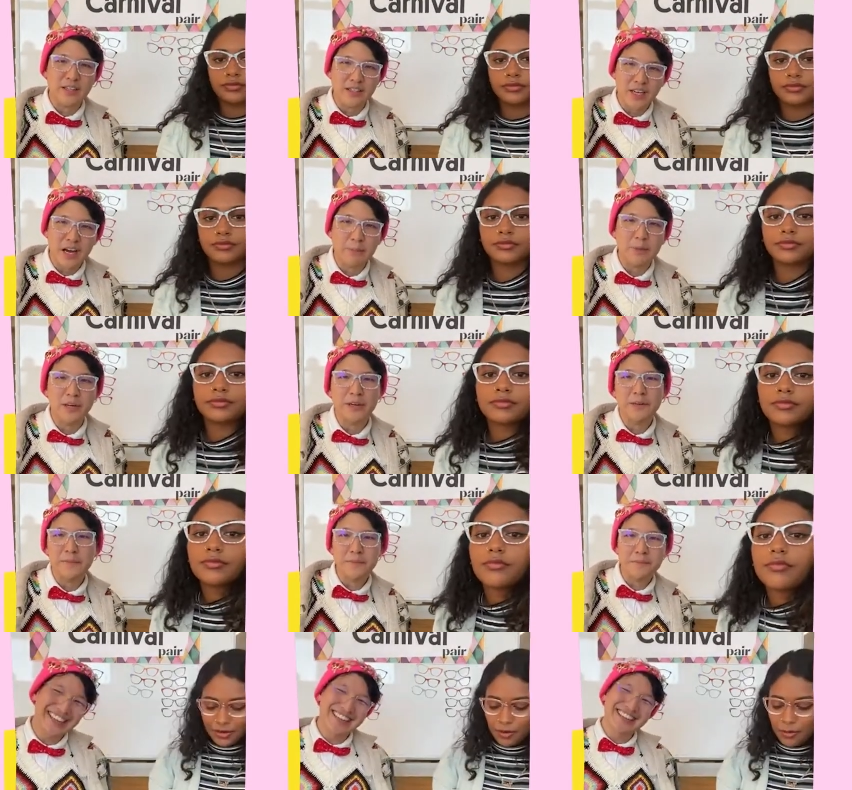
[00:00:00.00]
Speaker 1: on a topper.
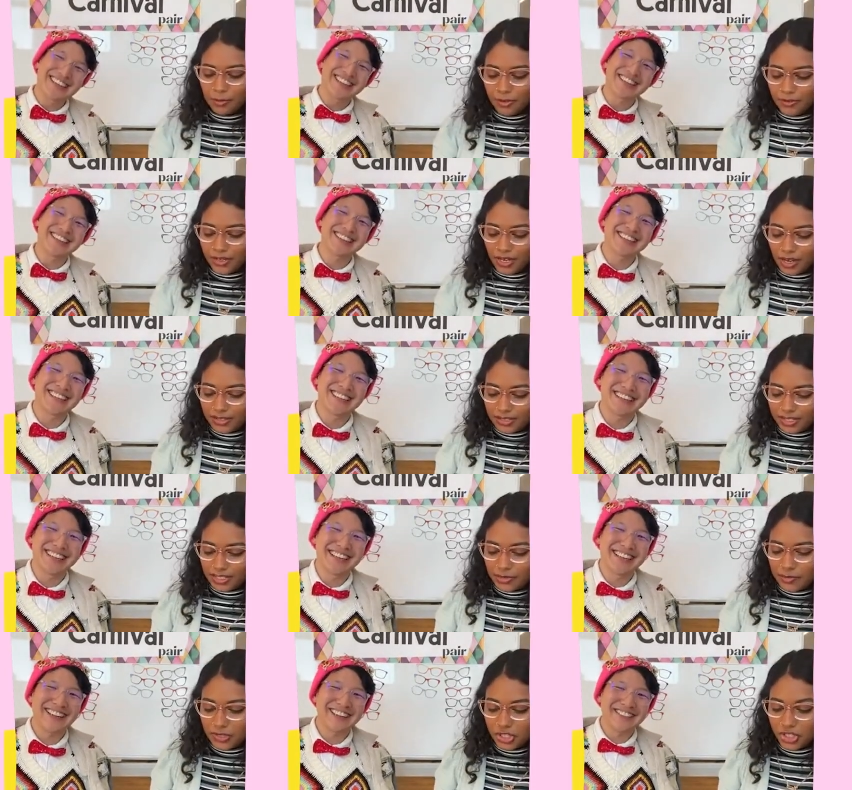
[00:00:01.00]
So moving on
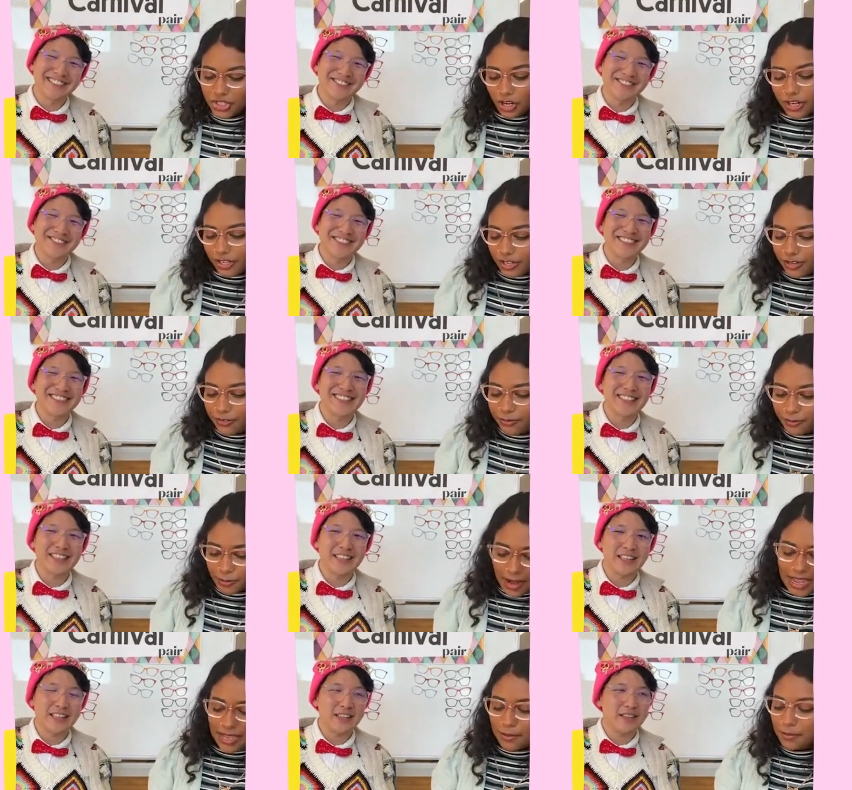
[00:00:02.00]
to some darker
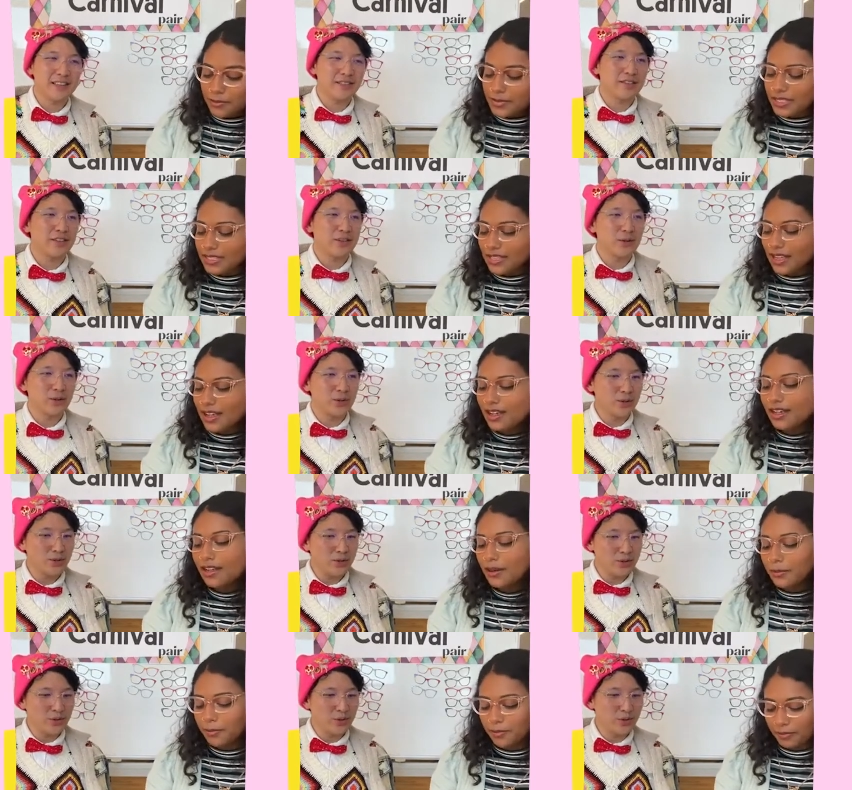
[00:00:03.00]
frames,
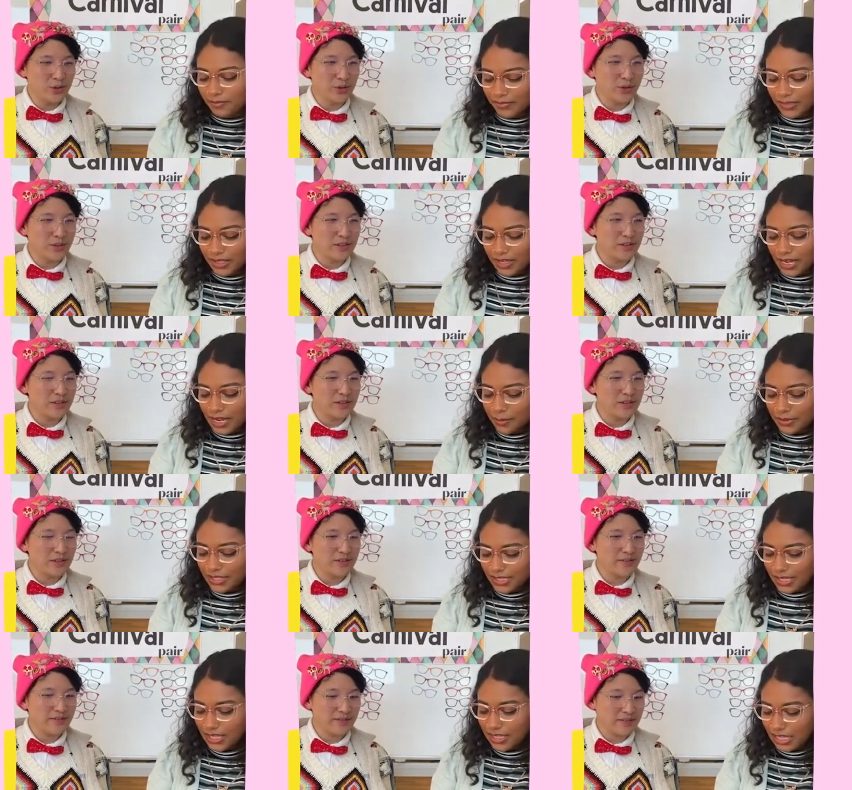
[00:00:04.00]
um, I
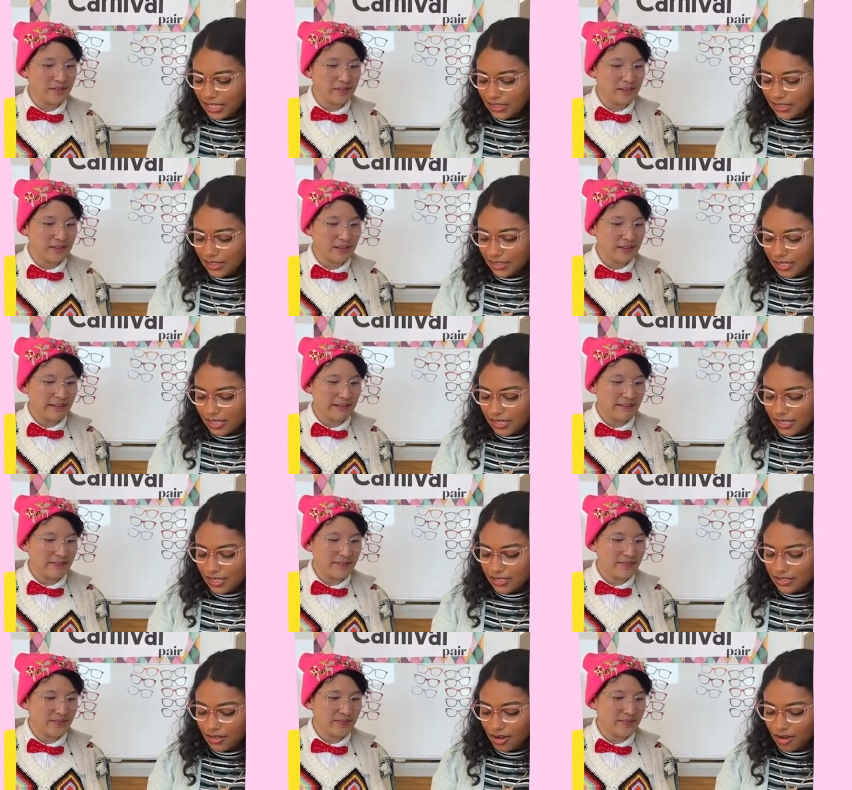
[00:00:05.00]
would say that
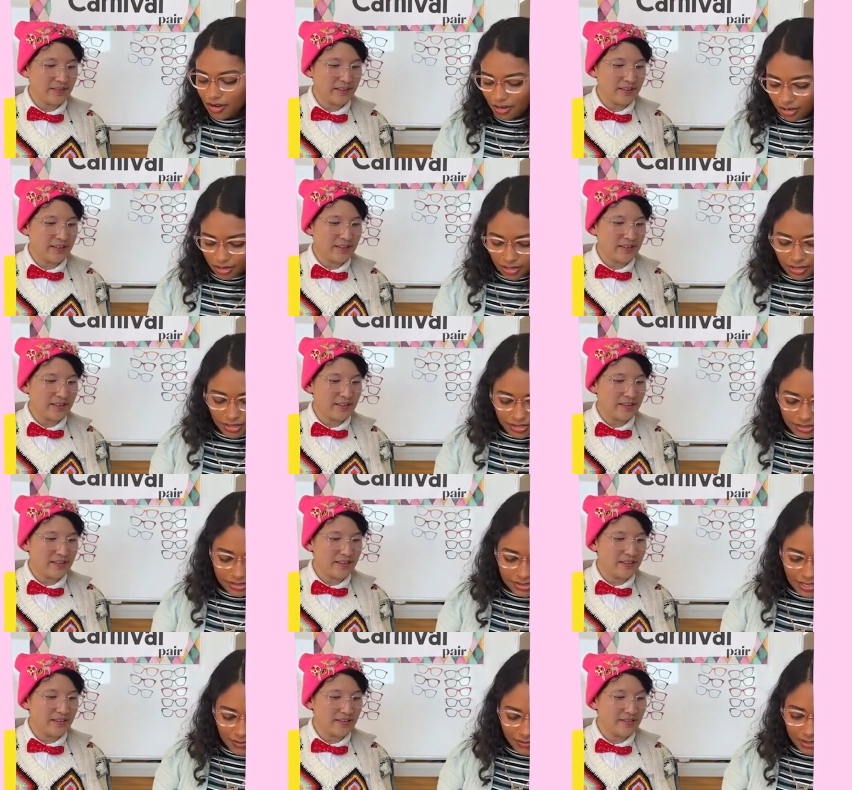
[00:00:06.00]
these are
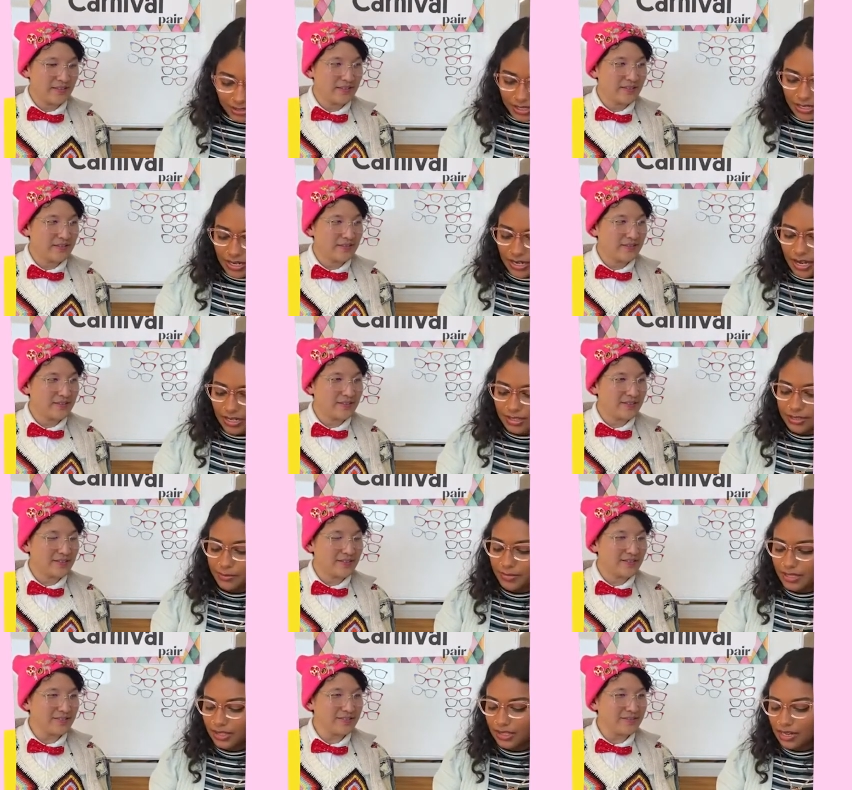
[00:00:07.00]
definitely not something